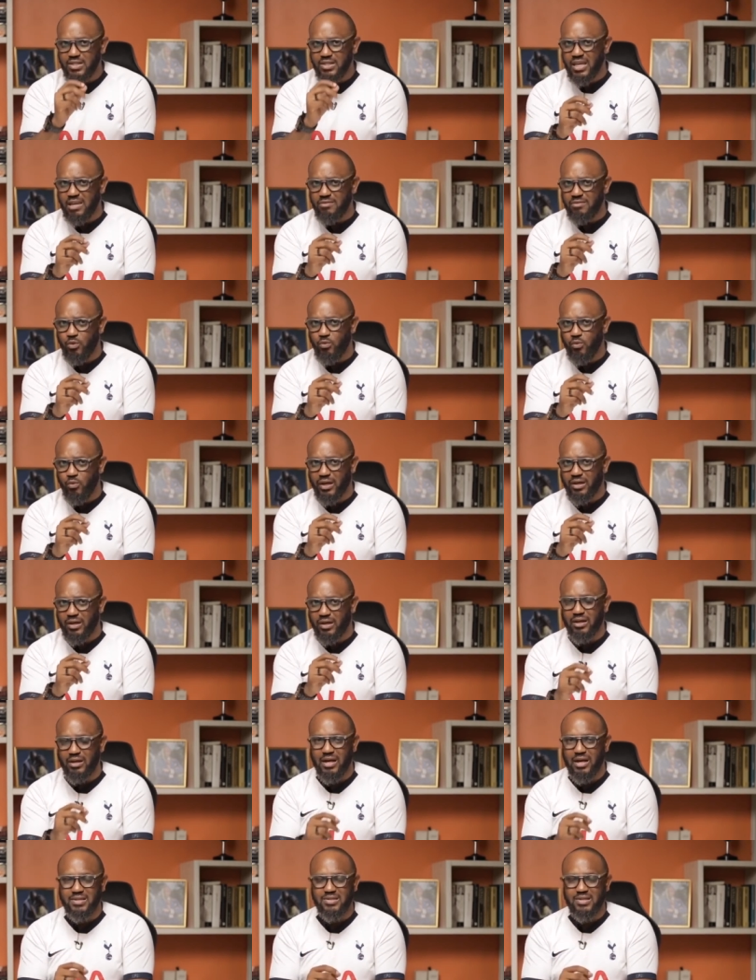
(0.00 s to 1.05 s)
David
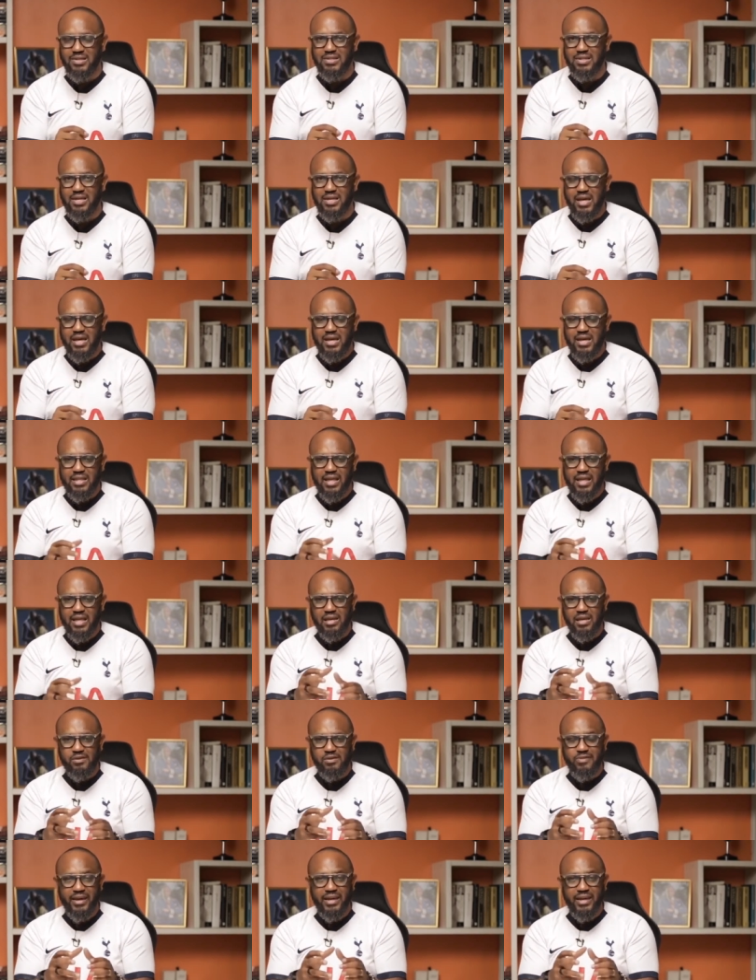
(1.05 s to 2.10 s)
recognizes that
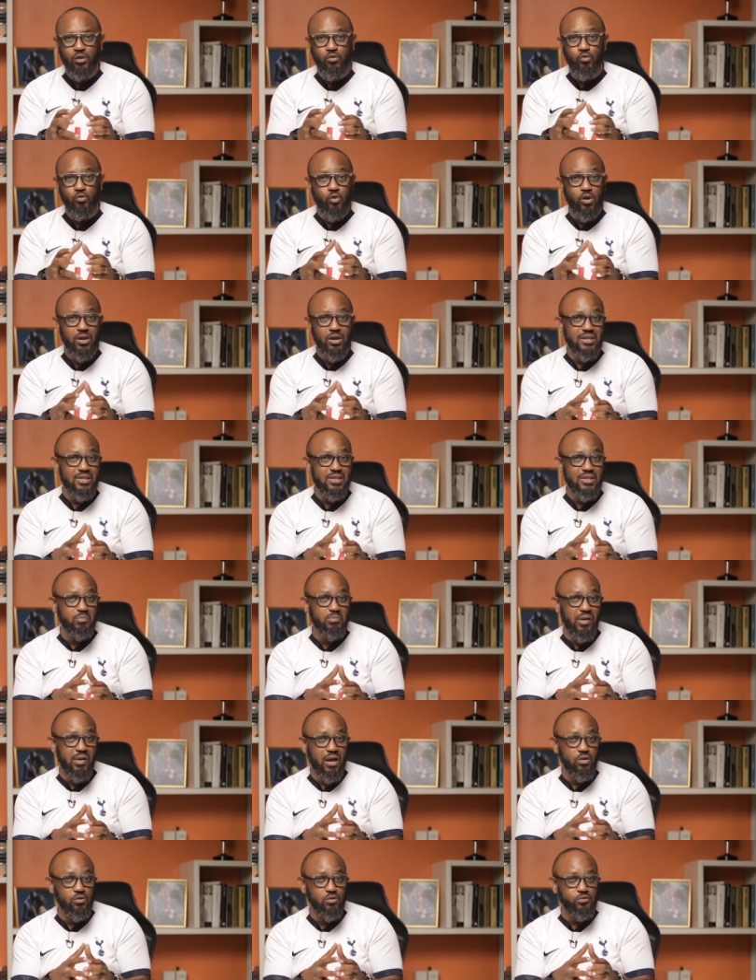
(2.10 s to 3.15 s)
if I can run this
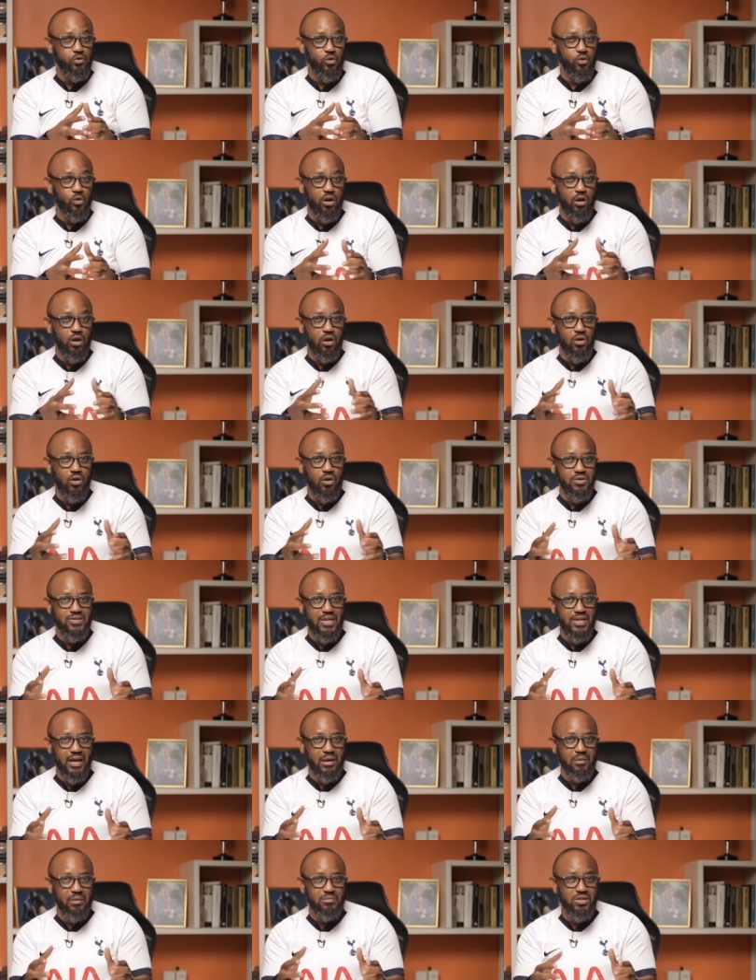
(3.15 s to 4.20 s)
battle for a long
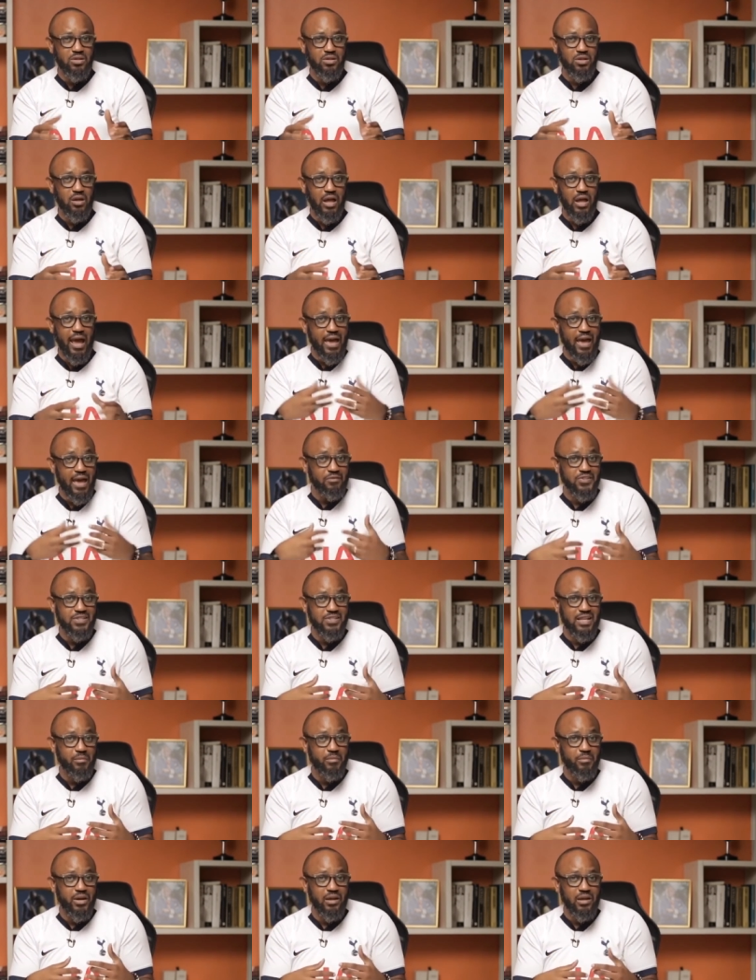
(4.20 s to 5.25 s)
time, I have
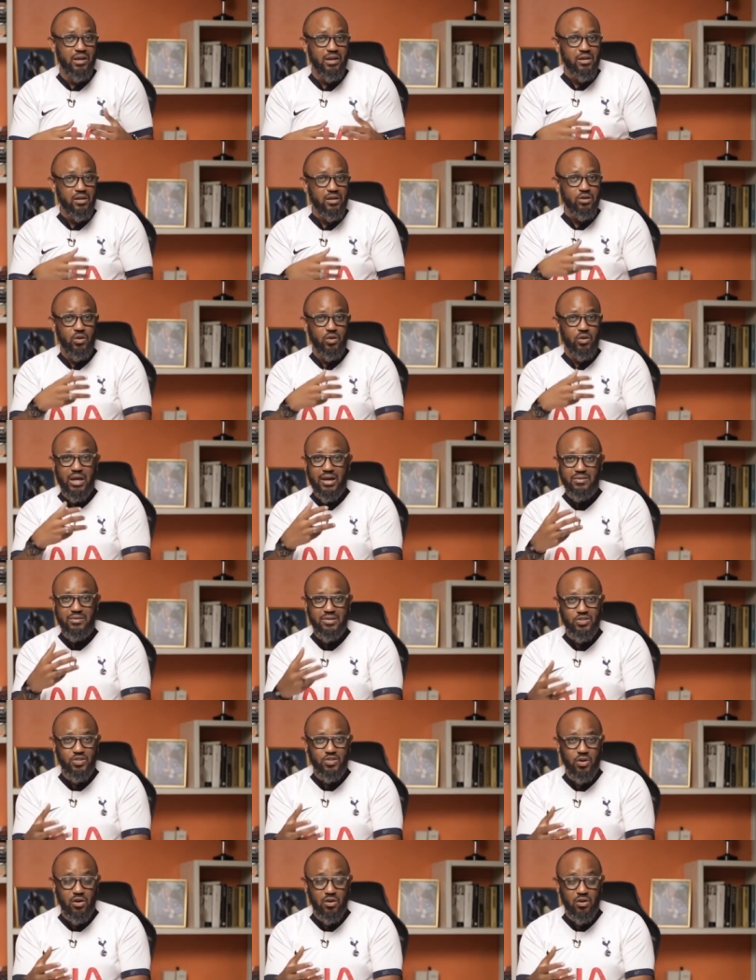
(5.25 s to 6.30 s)
stamina, Goliath
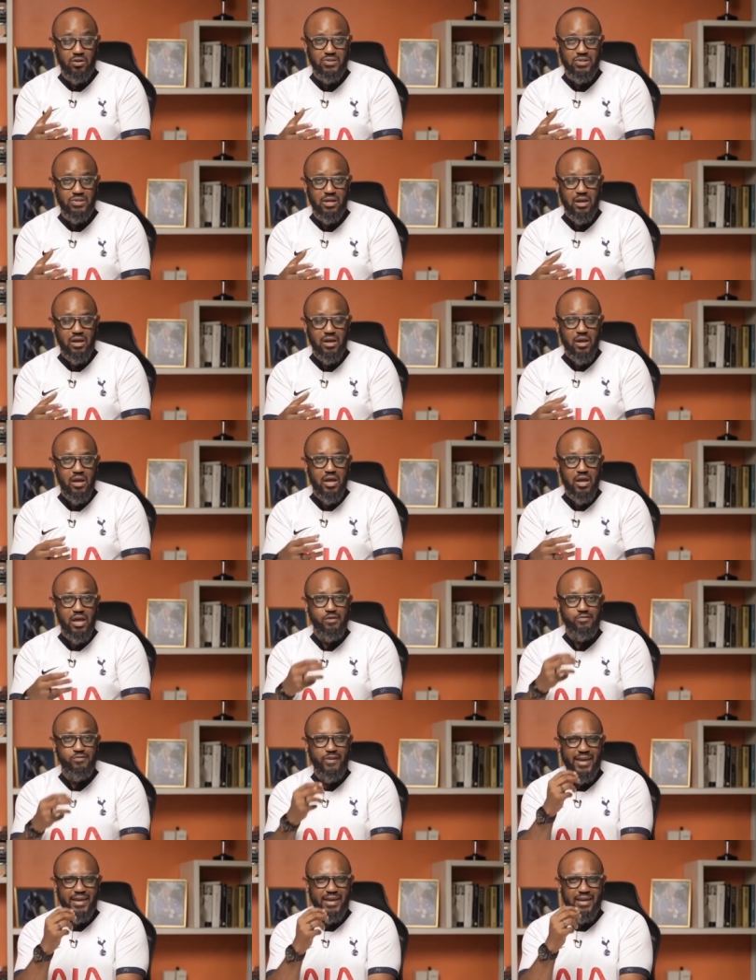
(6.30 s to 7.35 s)
is hot.
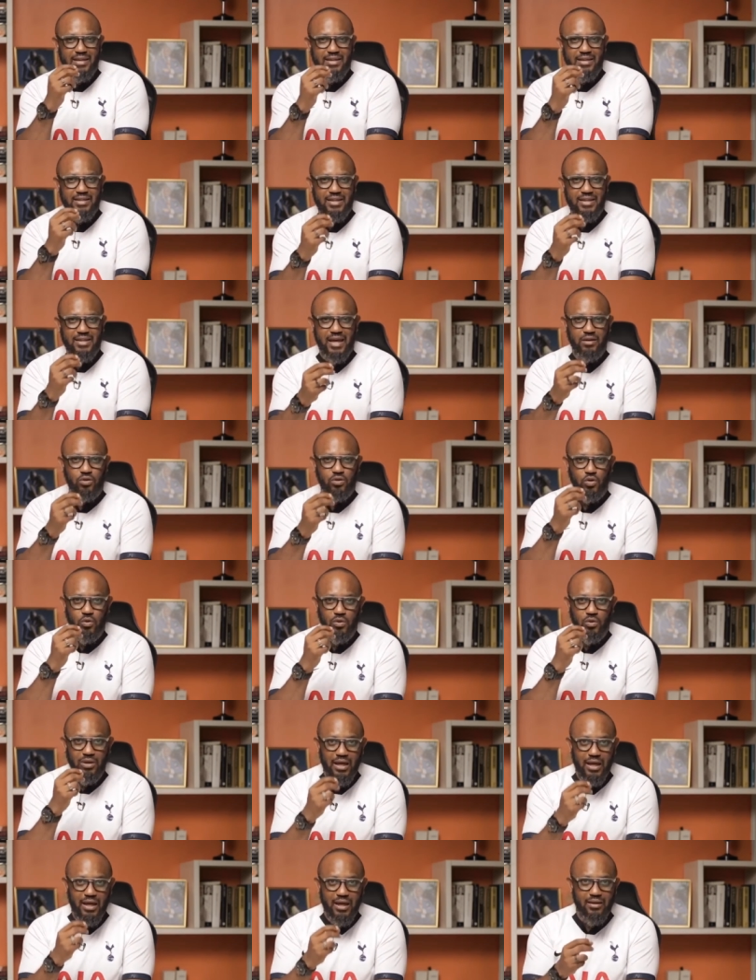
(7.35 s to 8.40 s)
If I can get
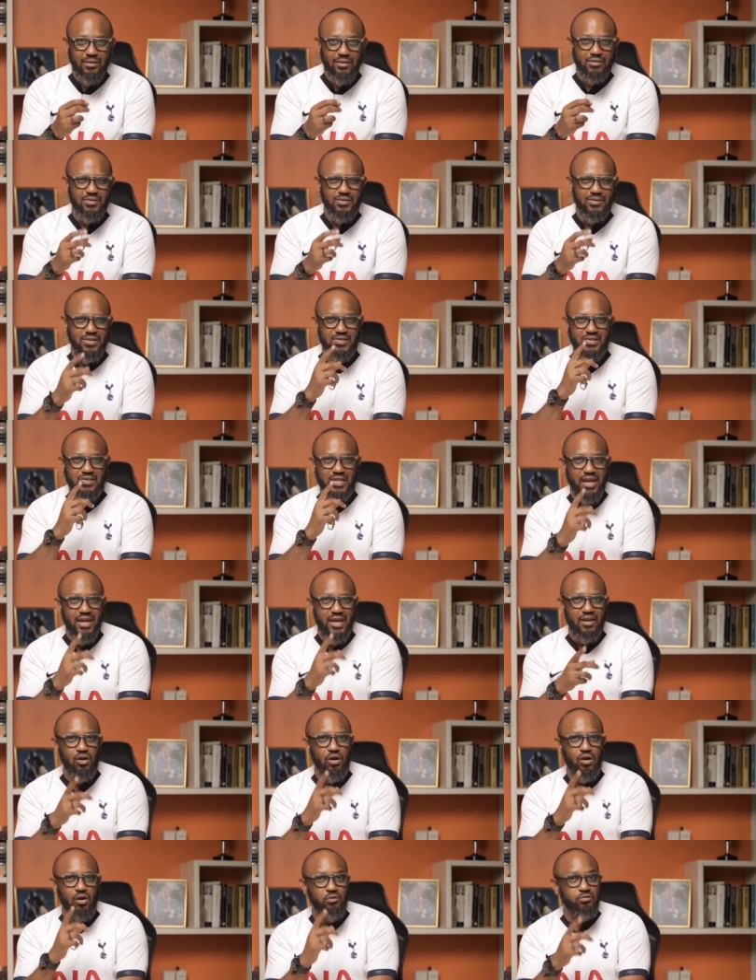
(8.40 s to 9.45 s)
Goliath to
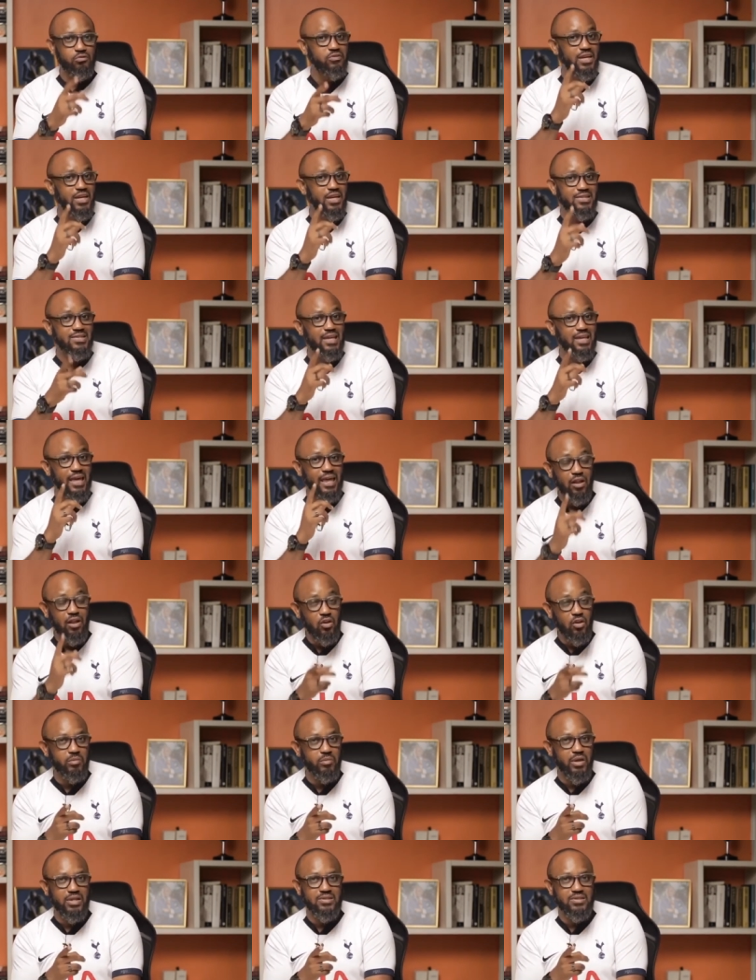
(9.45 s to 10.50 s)
take off his
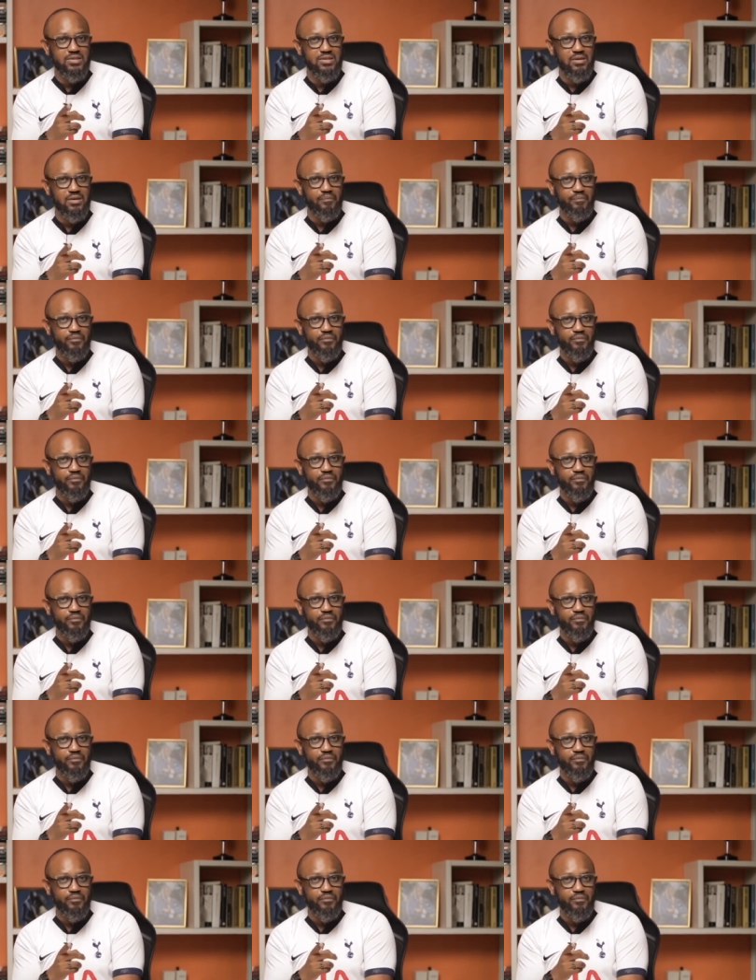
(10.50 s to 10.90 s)
helmet,